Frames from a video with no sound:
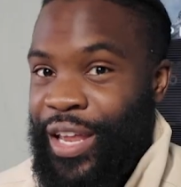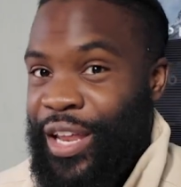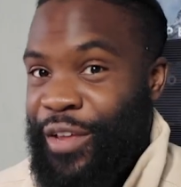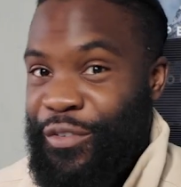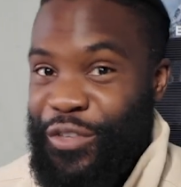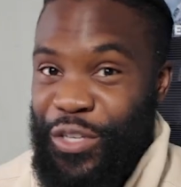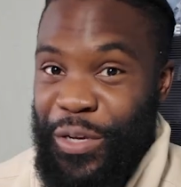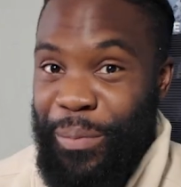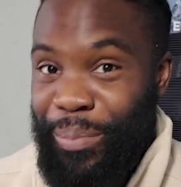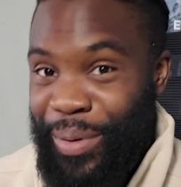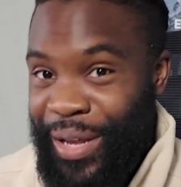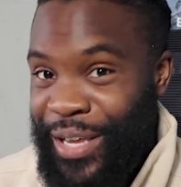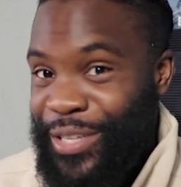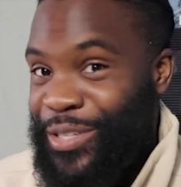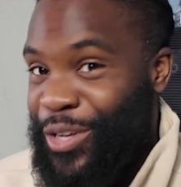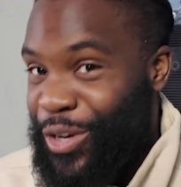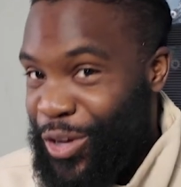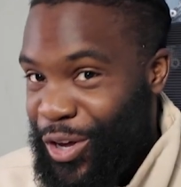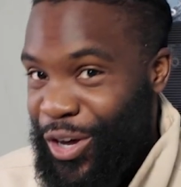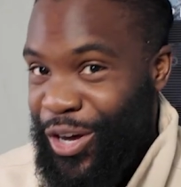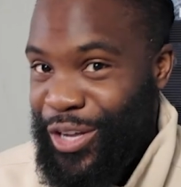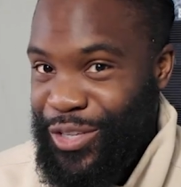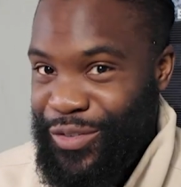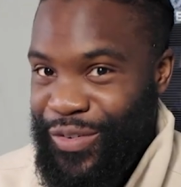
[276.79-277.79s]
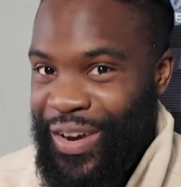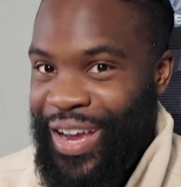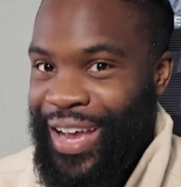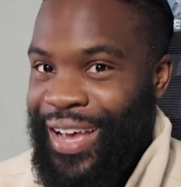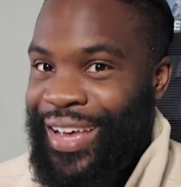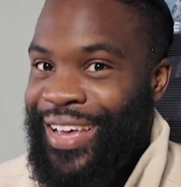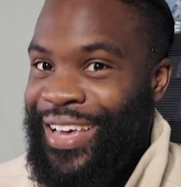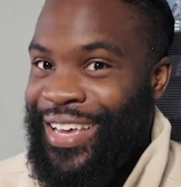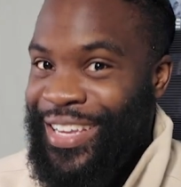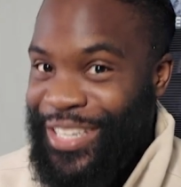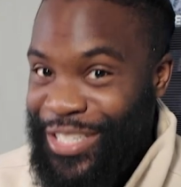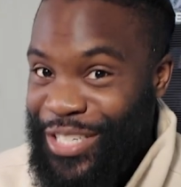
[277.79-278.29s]
And if she plays her cards
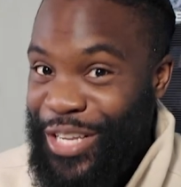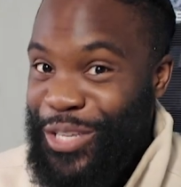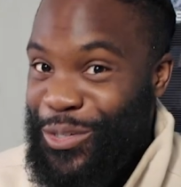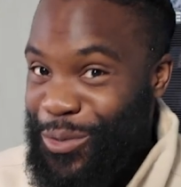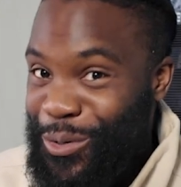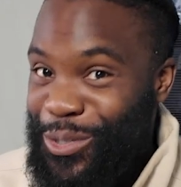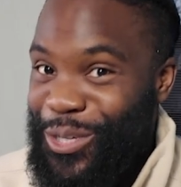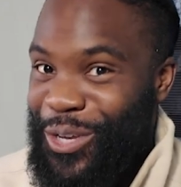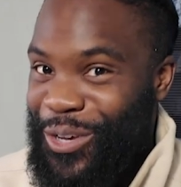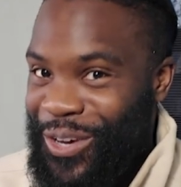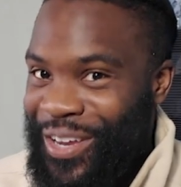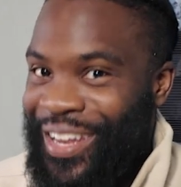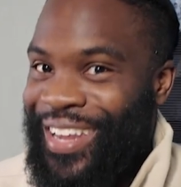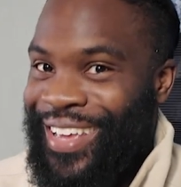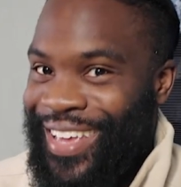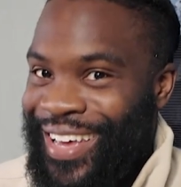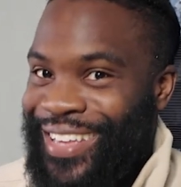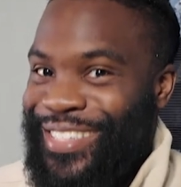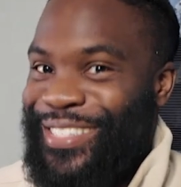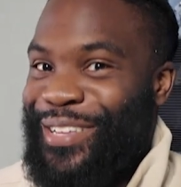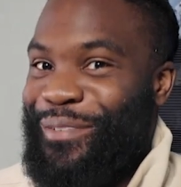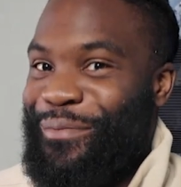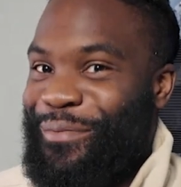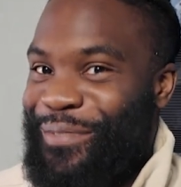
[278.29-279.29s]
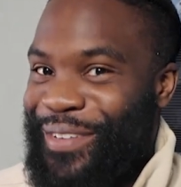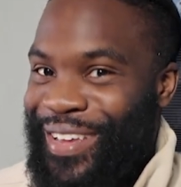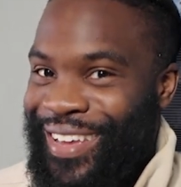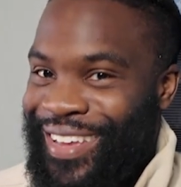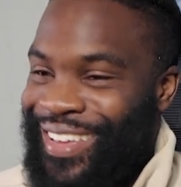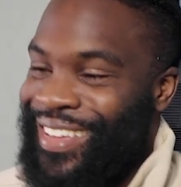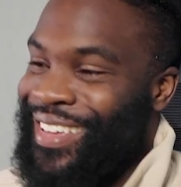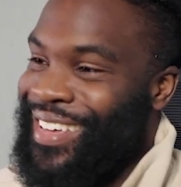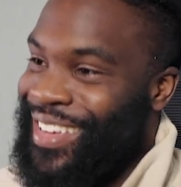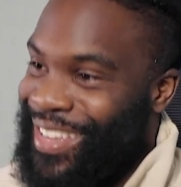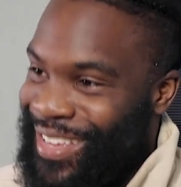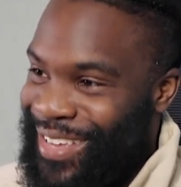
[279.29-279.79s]
right, she's also going to get something,
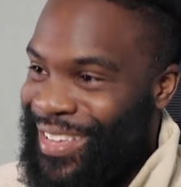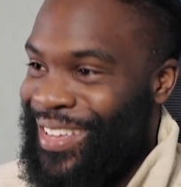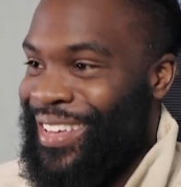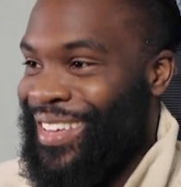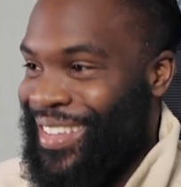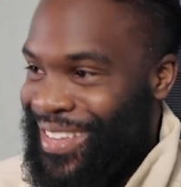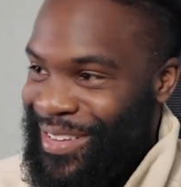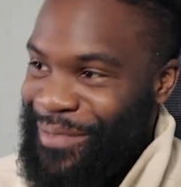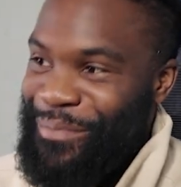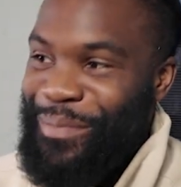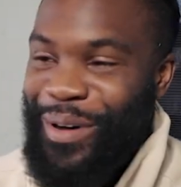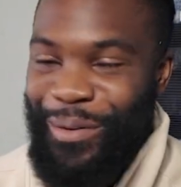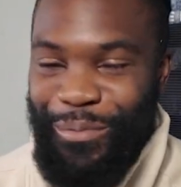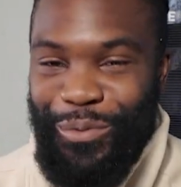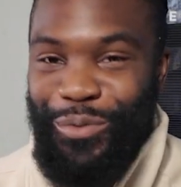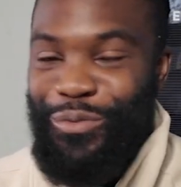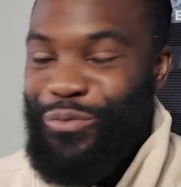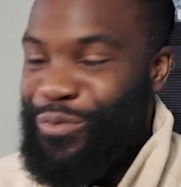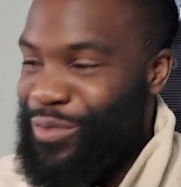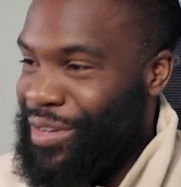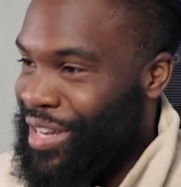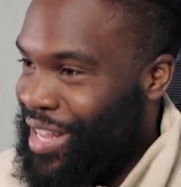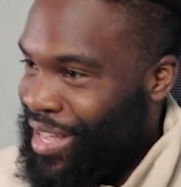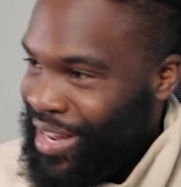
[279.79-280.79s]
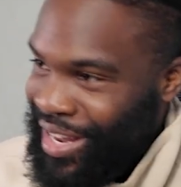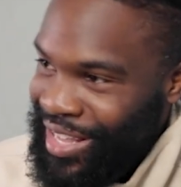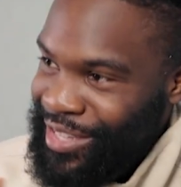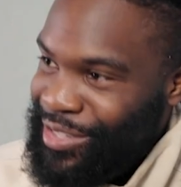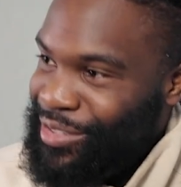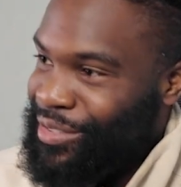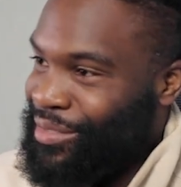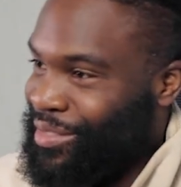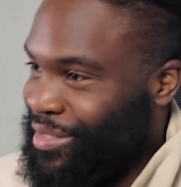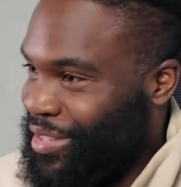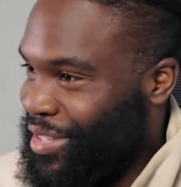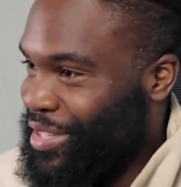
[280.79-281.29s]
but
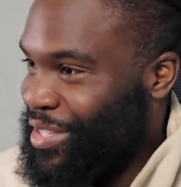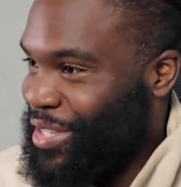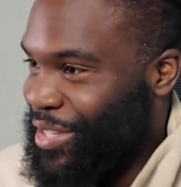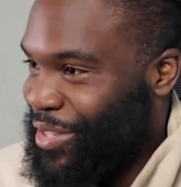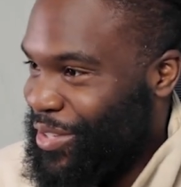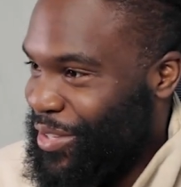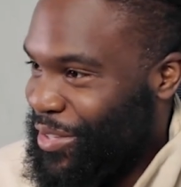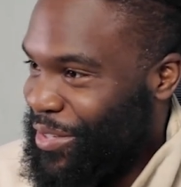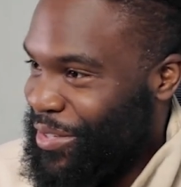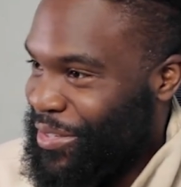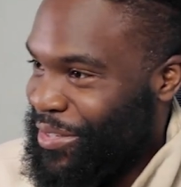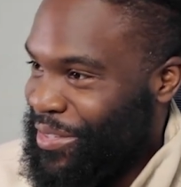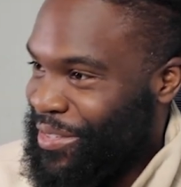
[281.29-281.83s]
let's continue.